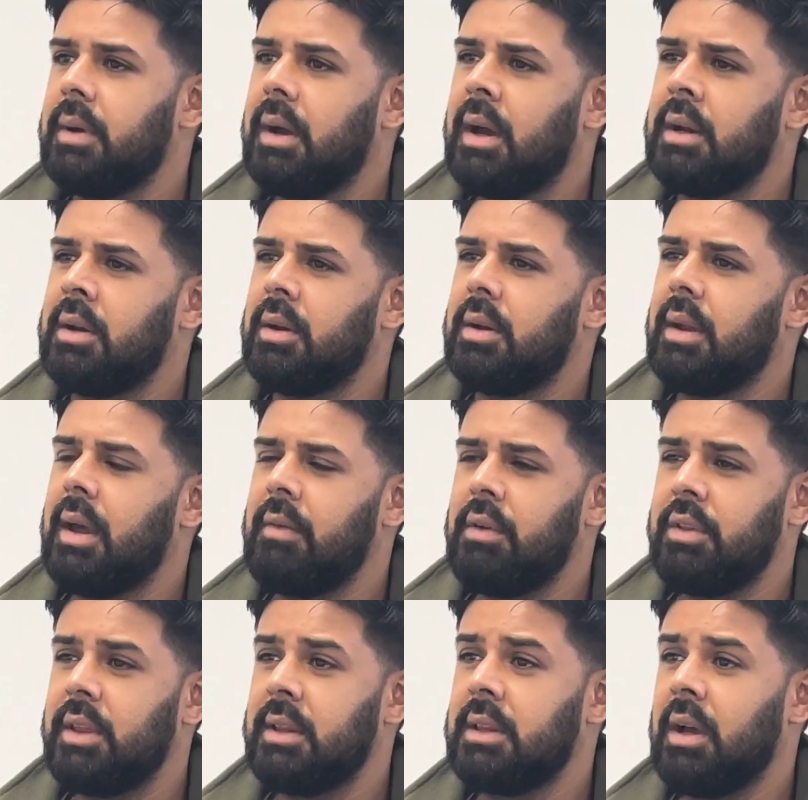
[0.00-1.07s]
and
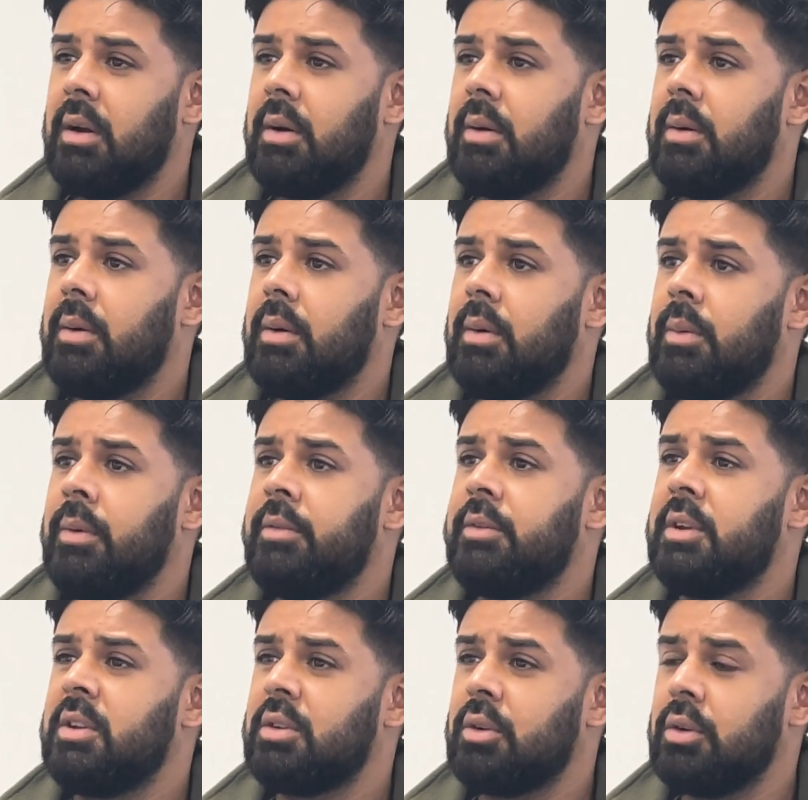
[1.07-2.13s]
everything that we've
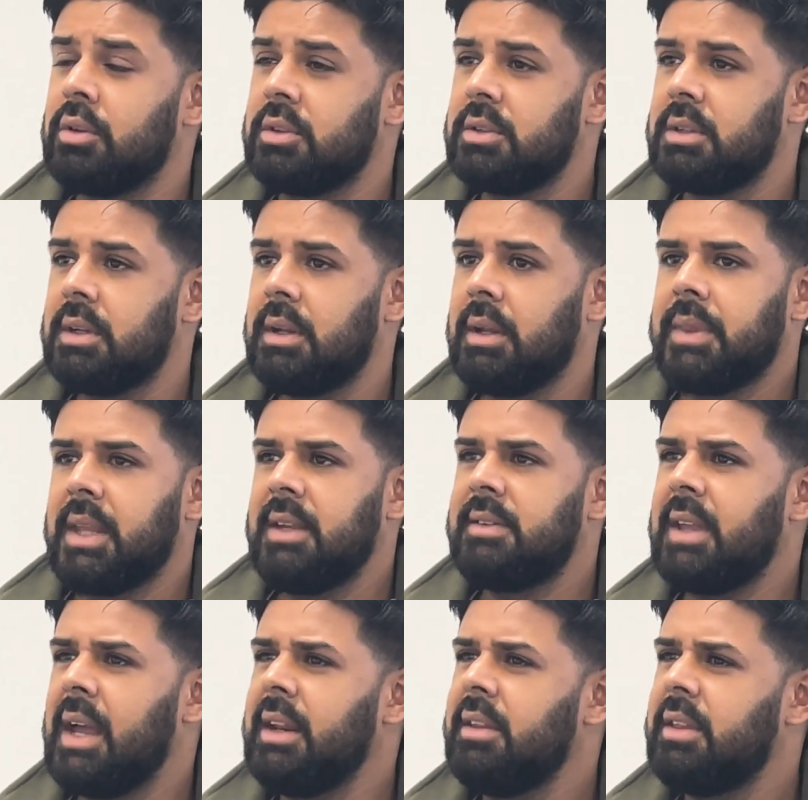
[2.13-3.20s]
discussed. Is
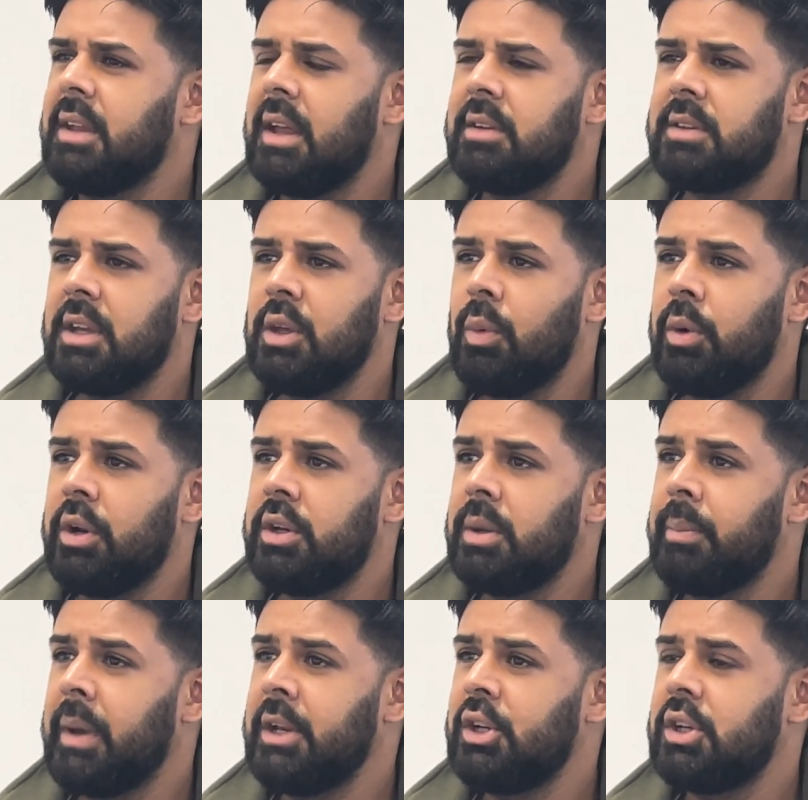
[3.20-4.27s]
there anything else that you wanted to
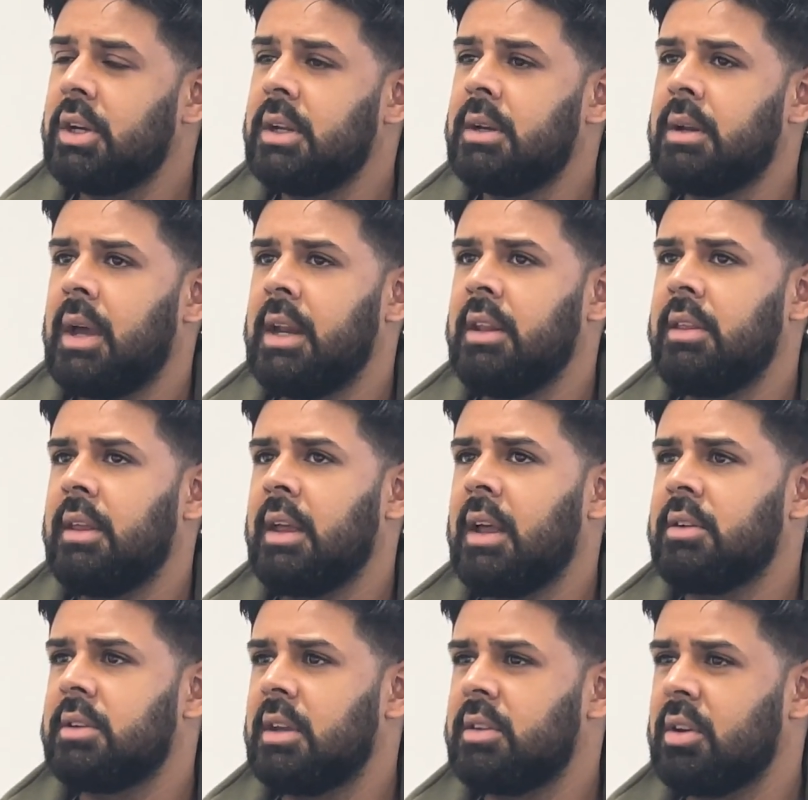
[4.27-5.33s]
mention? Anything
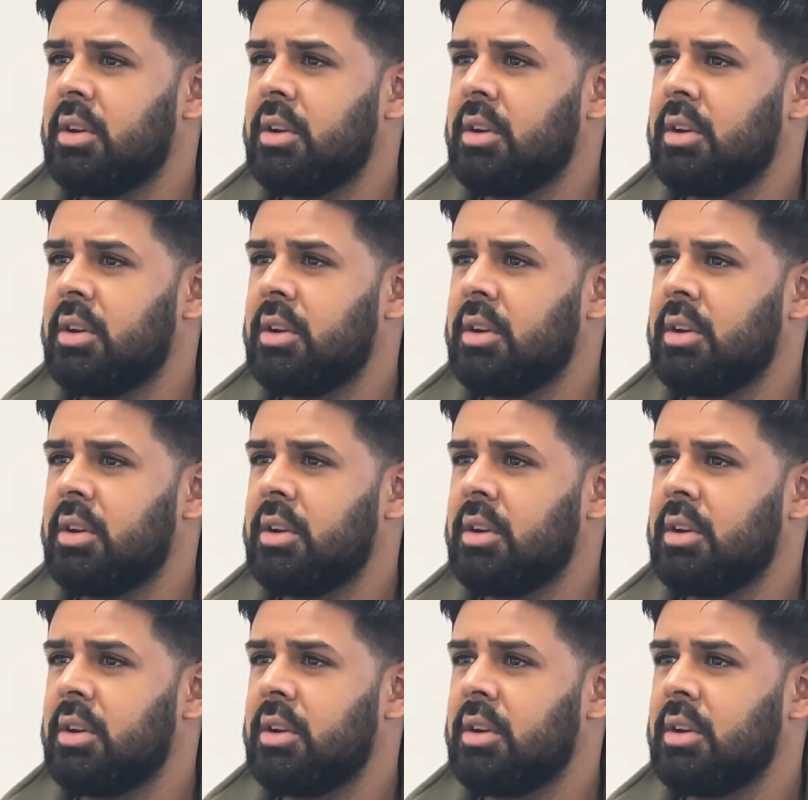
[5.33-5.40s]
else that's